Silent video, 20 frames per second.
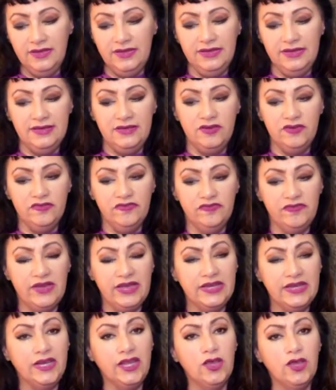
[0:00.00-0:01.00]
you're
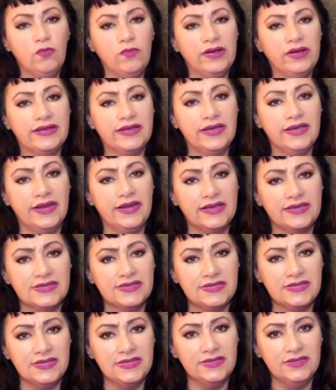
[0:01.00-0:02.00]
finding what connects
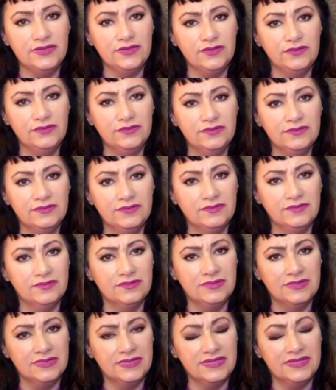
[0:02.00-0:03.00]
you
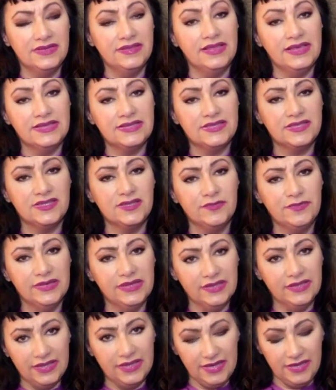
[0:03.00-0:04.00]
to that
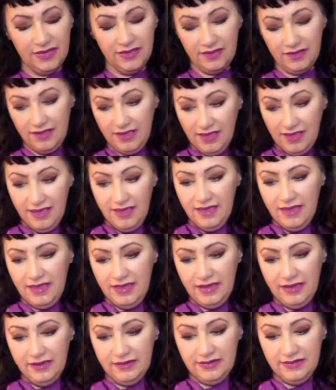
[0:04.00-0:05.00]
stability,
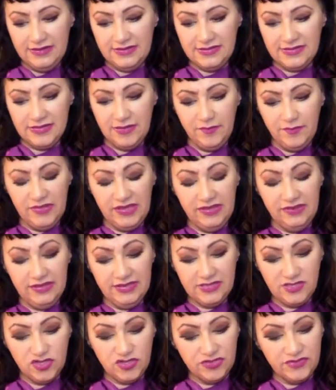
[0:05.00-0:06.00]
and it's something
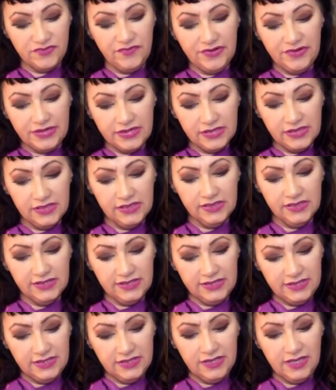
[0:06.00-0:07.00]
that's just very
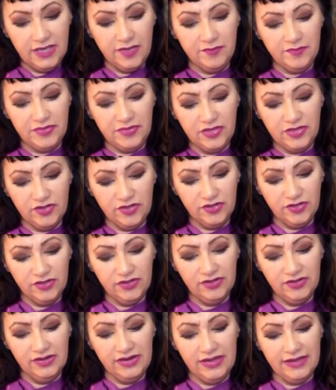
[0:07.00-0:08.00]
clean and
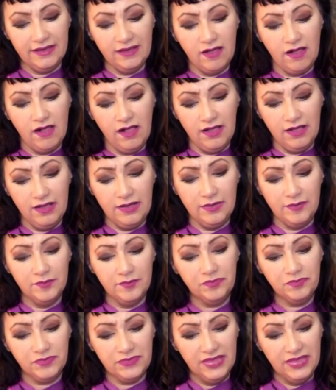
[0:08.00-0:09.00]
pure and calm,
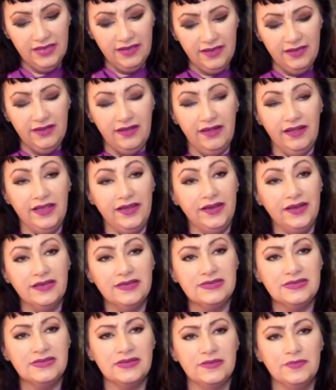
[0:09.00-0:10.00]
and not
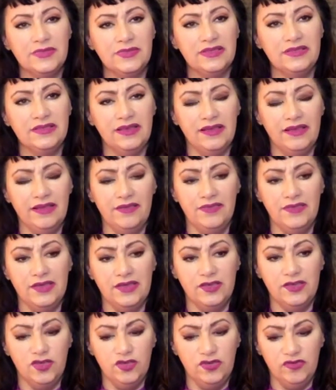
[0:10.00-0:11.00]
something that I
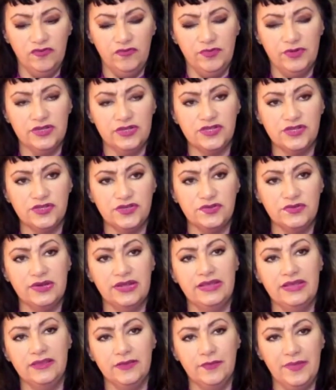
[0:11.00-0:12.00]
think you've pursued
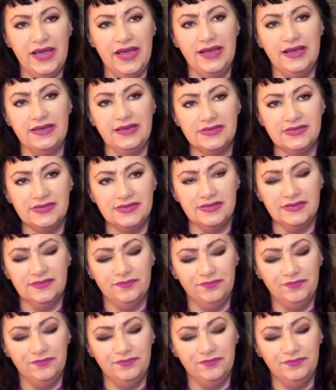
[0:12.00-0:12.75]
in the past.